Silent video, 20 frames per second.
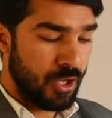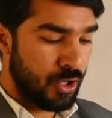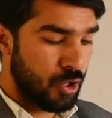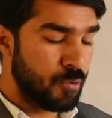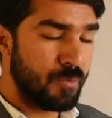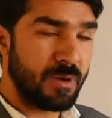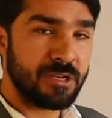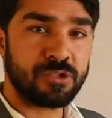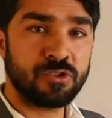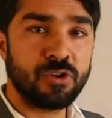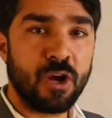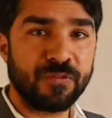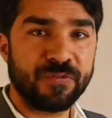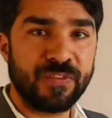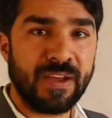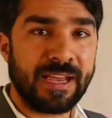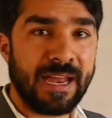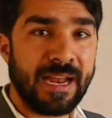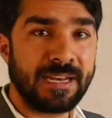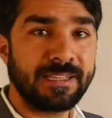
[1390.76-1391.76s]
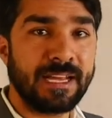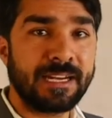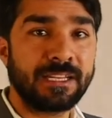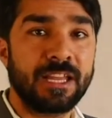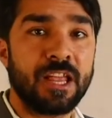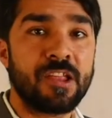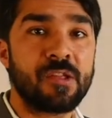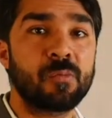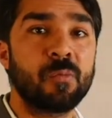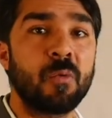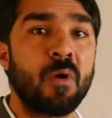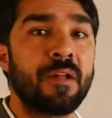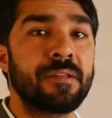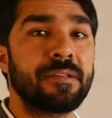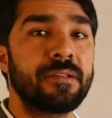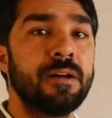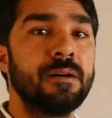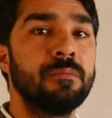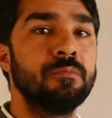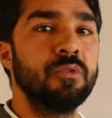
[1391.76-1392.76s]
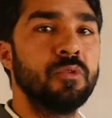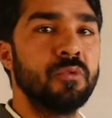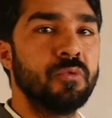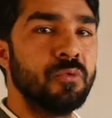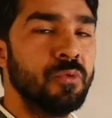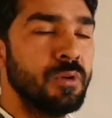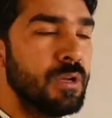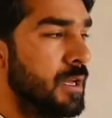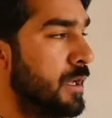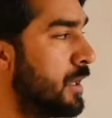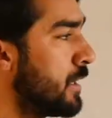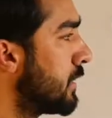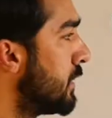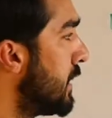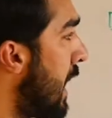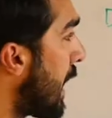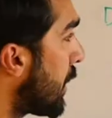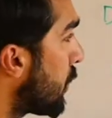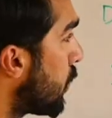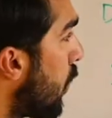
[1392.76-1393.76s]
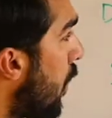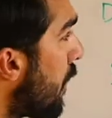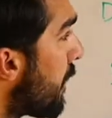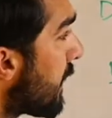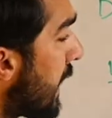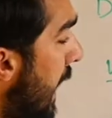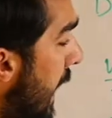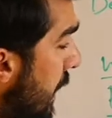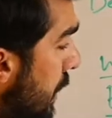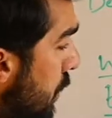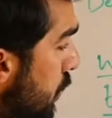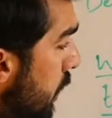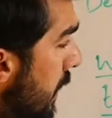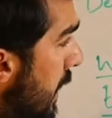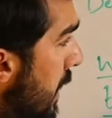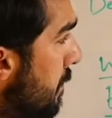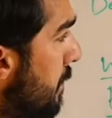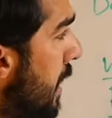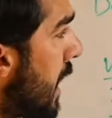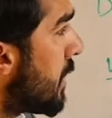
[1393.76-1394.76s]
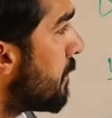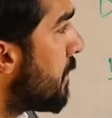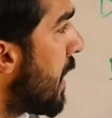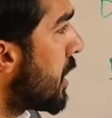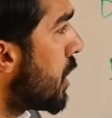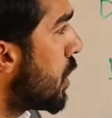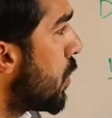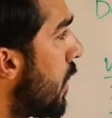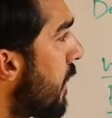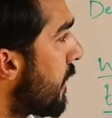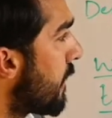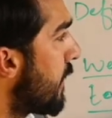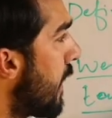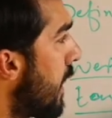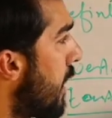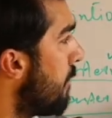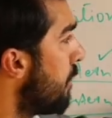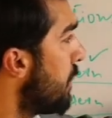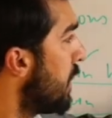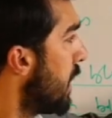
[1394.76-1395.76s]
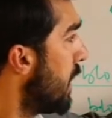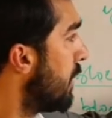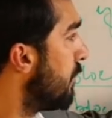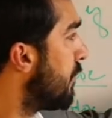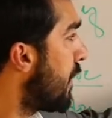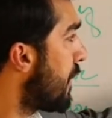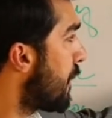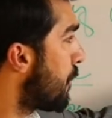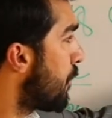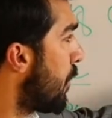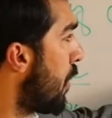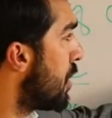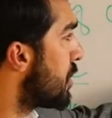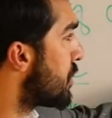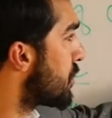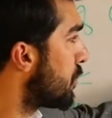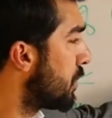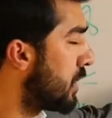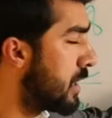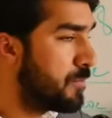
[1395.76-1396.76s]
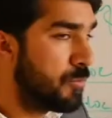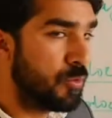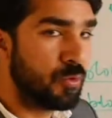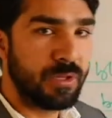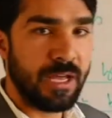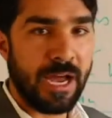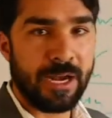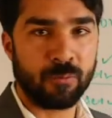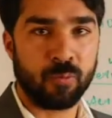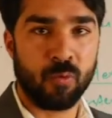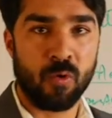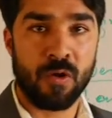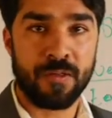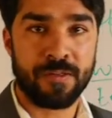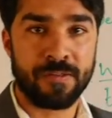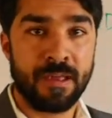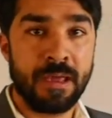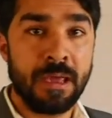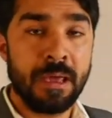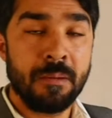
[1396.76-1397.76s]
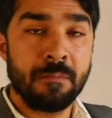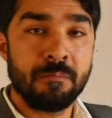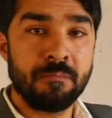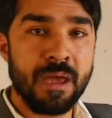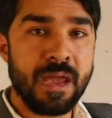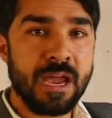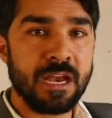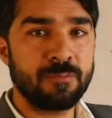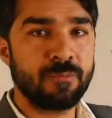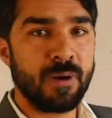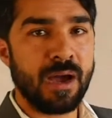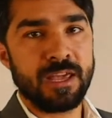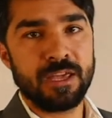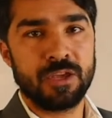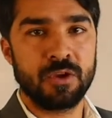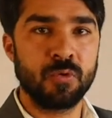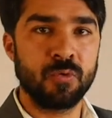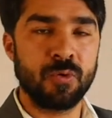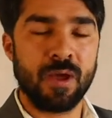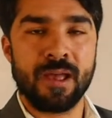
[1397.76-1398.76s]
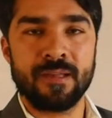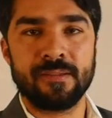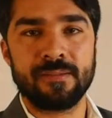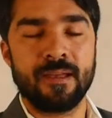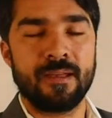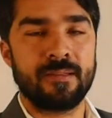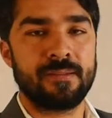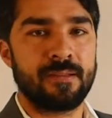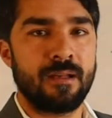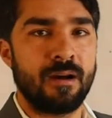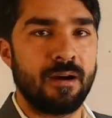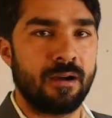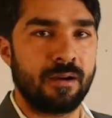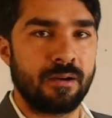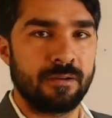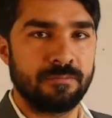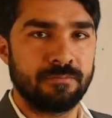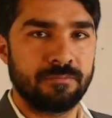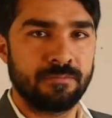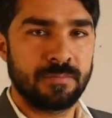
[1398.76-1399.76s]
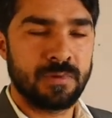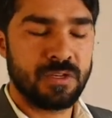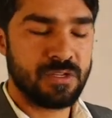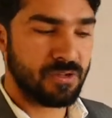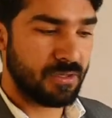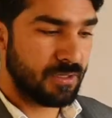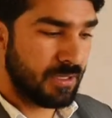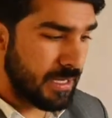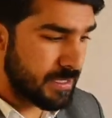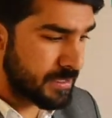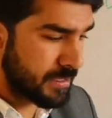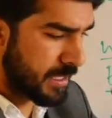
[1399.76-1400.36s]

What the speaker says: you must not forget that this was a move that was actually made by USA in response to the move that was made by USSR. So this